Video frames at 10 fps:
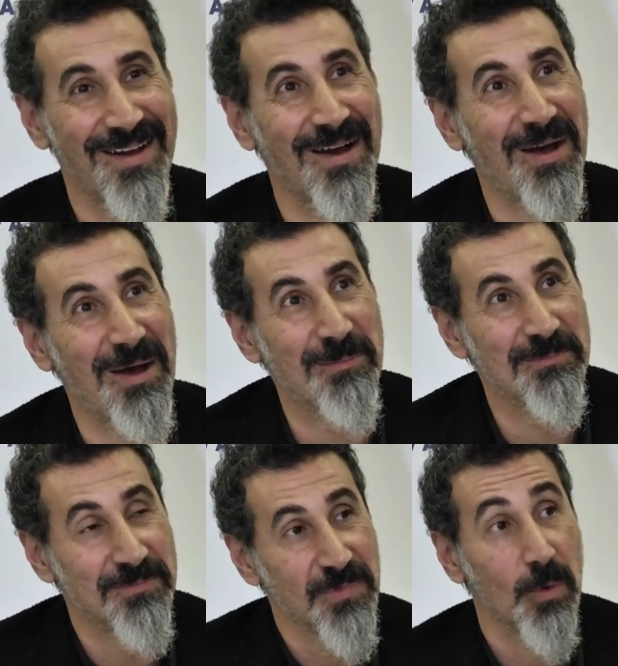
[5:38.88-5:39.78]

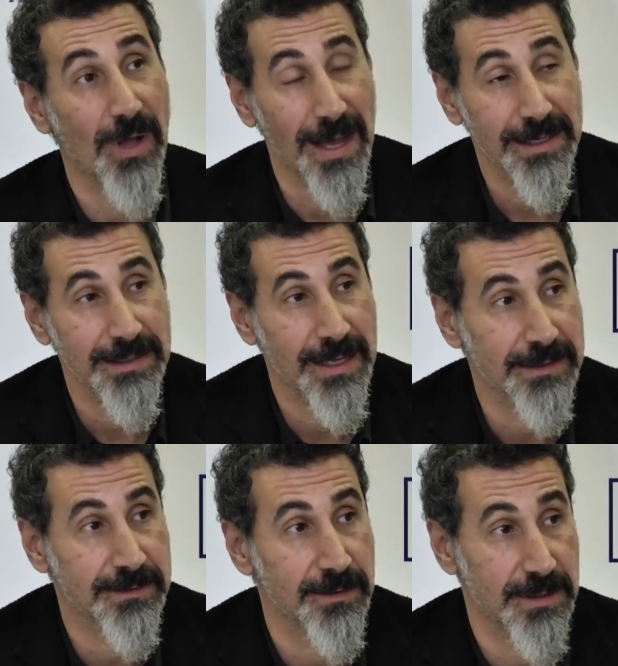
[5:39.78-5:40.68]
Well, High
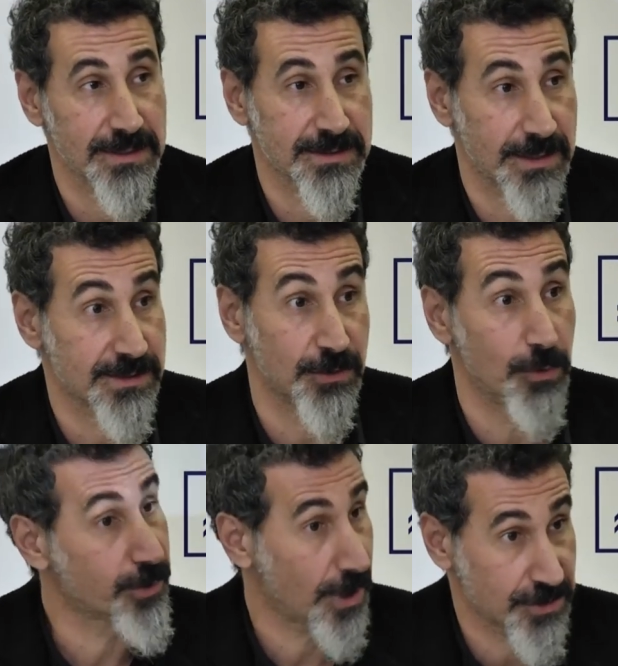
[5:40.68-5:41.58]
Connect is a
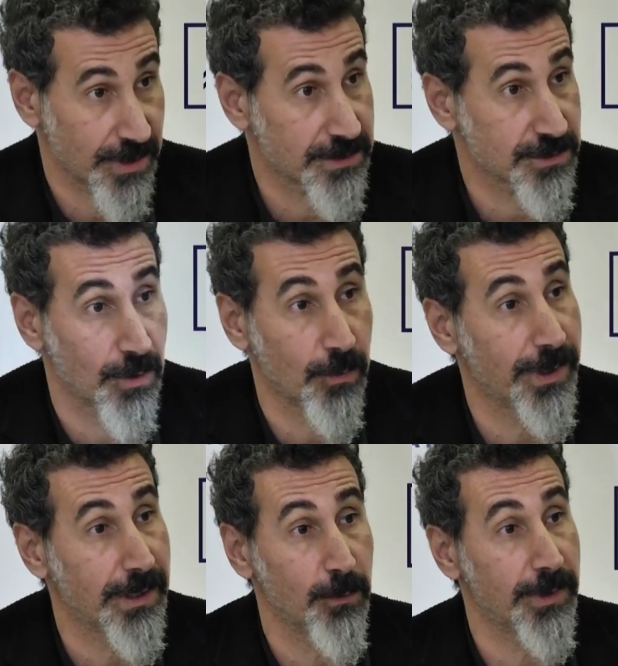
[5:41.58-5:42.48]
new project, so
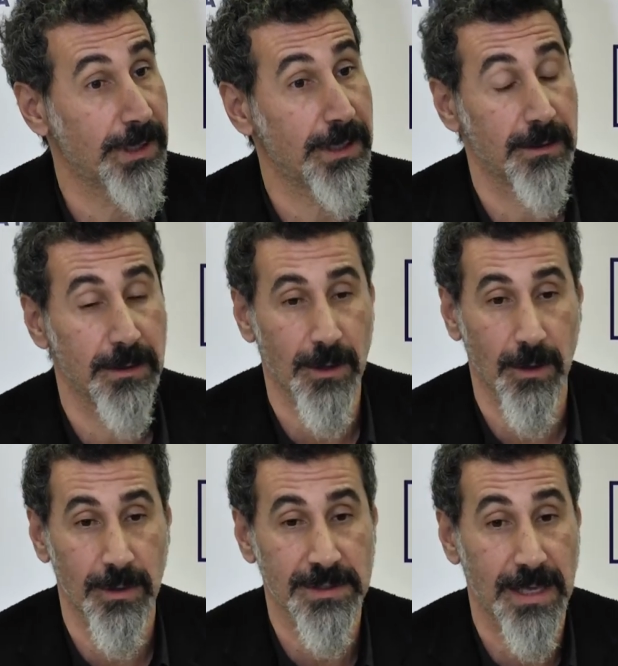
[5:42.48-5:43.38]

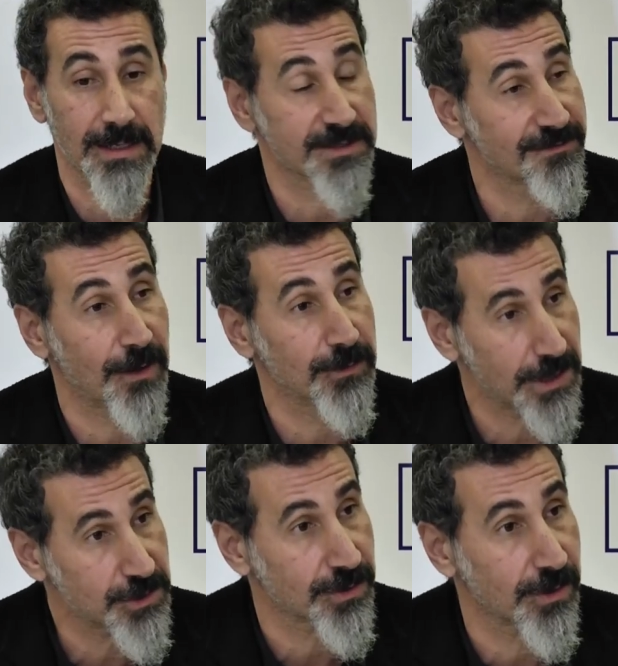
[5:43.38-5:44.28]
and it's a
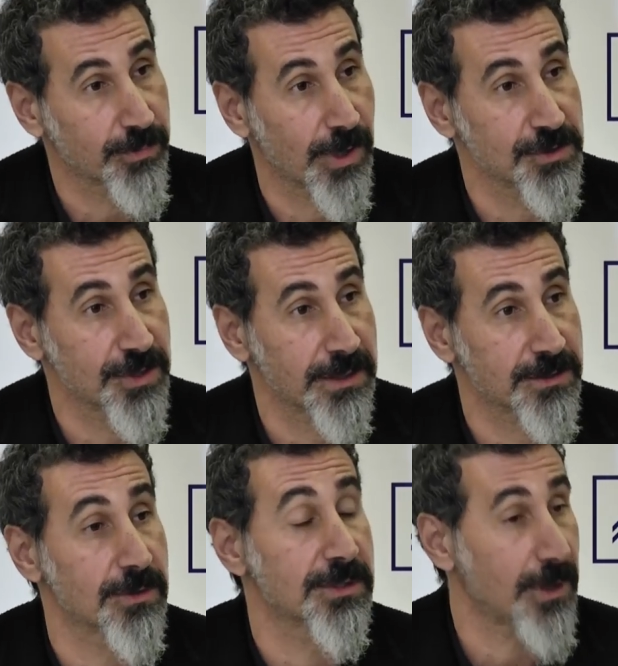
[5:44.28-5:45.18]
foundational project,
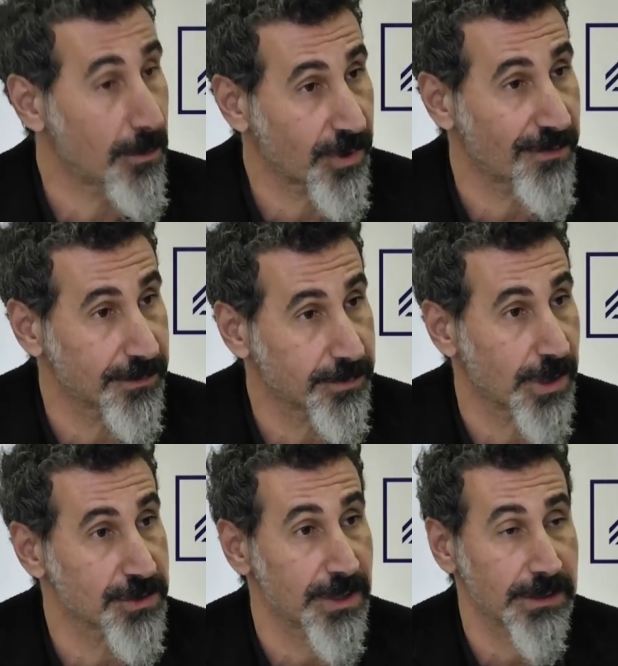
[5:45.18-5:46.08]
so it's a nonprofit
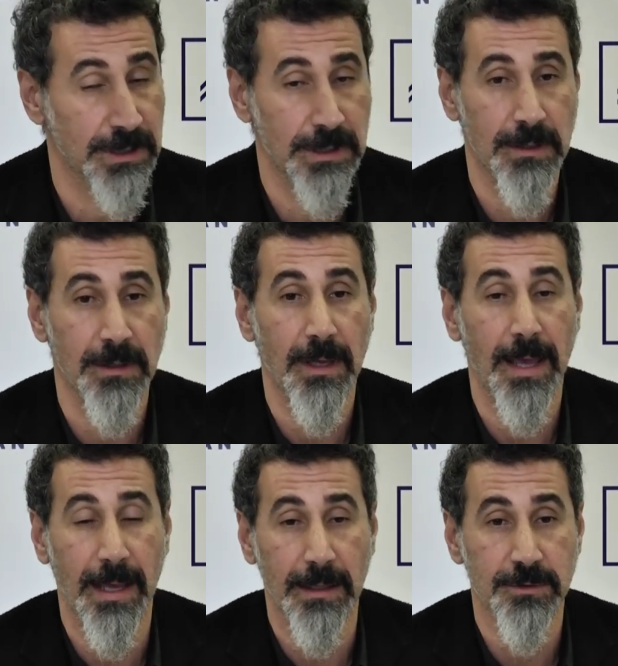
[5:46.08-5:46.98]
project,
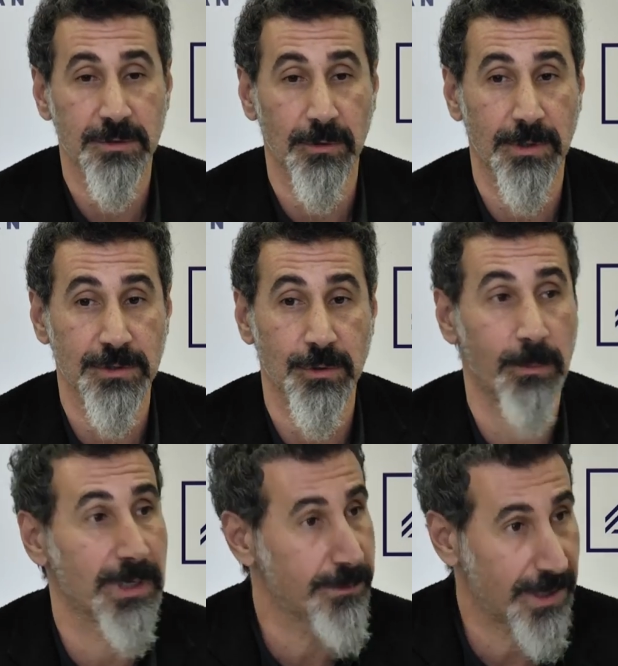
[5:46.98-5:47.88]
and so there's no
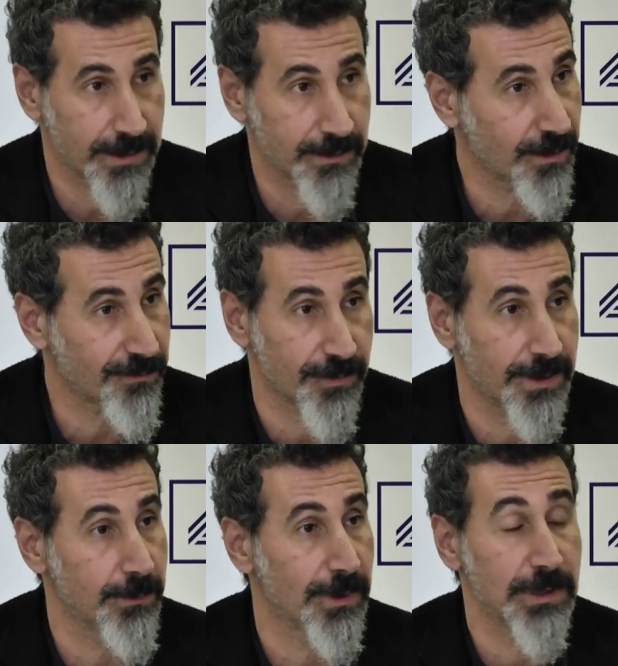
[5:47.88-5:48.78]
money making there for
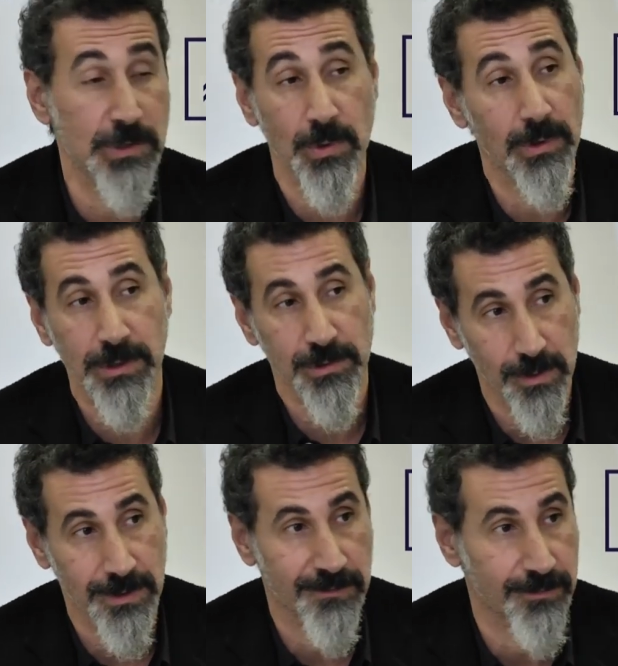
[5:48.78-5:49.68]
anyone. There's no
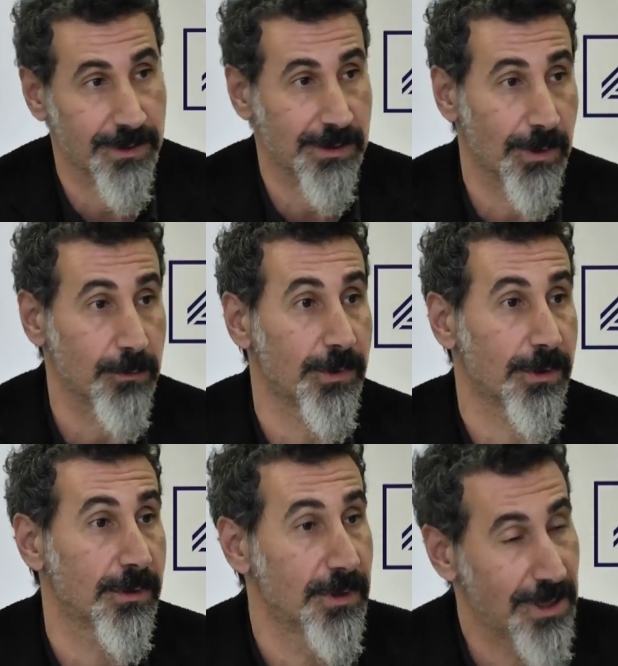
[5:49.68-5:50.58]
control there for anyone.
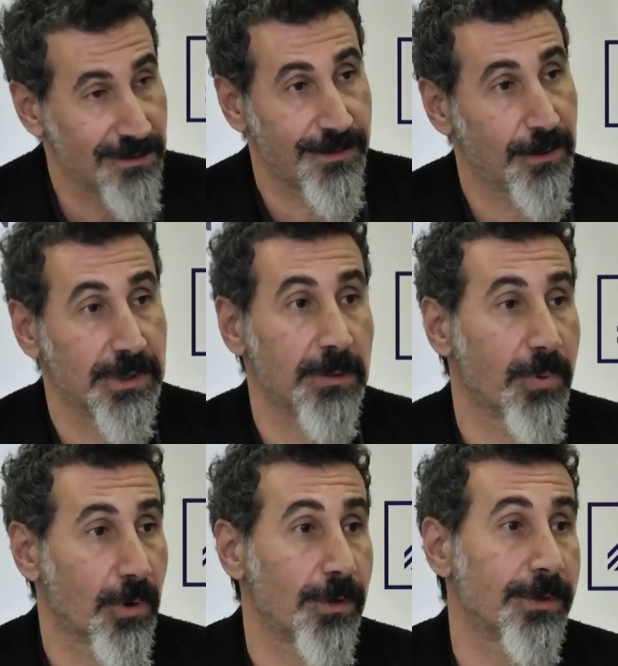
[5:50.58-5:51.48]
We're a founding
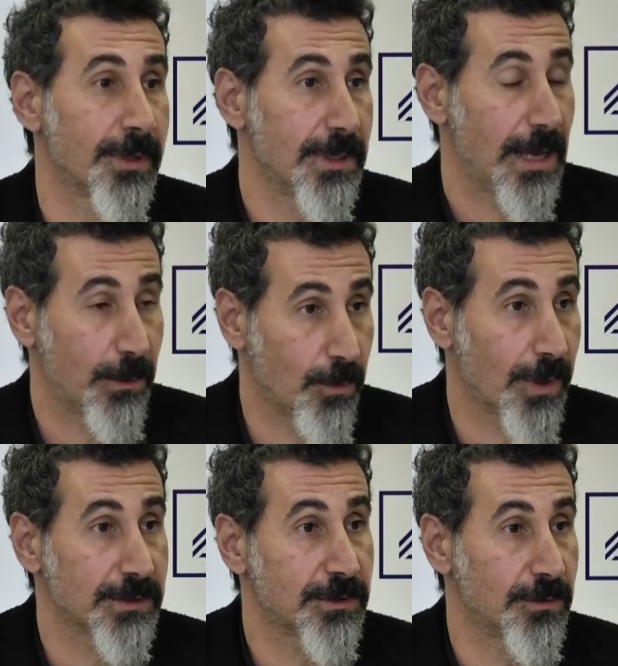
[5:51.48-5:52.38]
board, and we
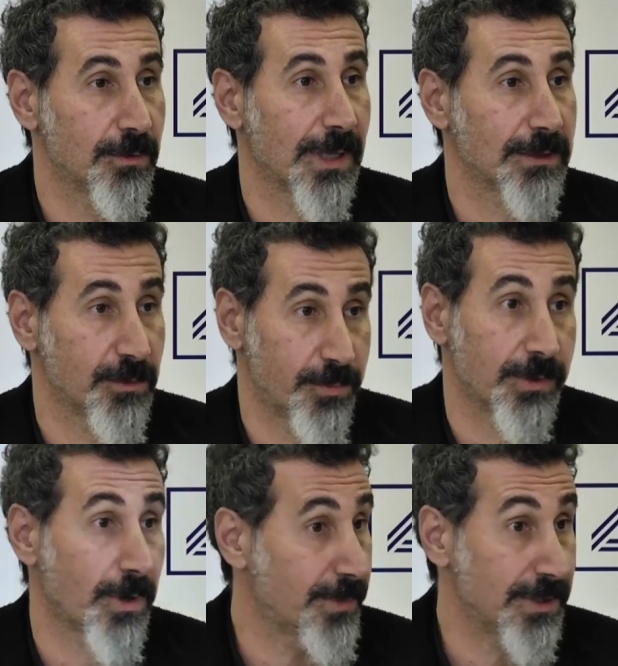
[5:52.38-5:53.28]
wanted to do that to
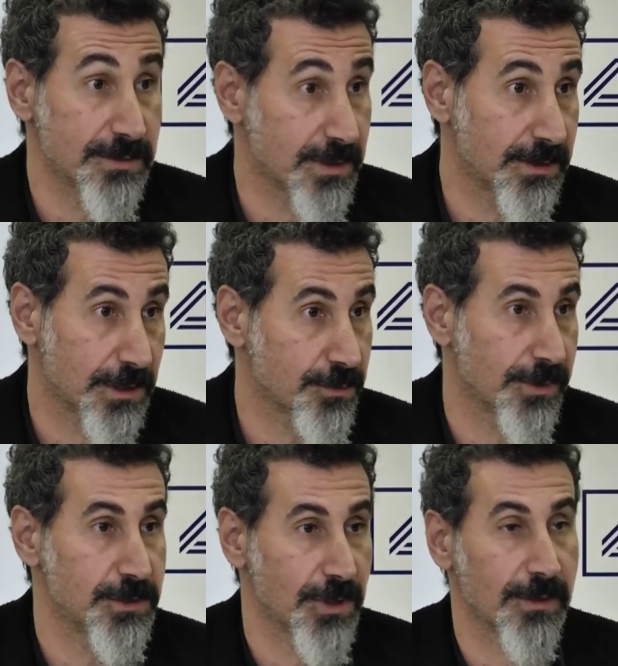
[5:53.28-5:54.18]
put Armenians in touch
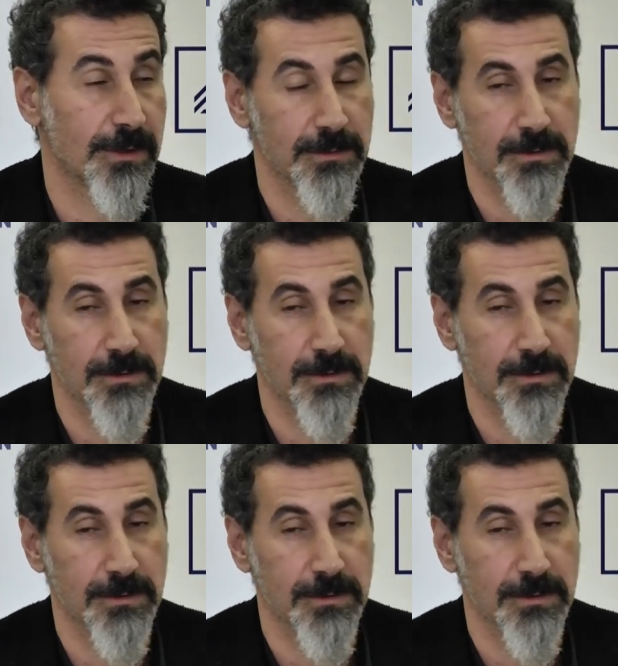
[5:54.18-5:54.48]
with each other.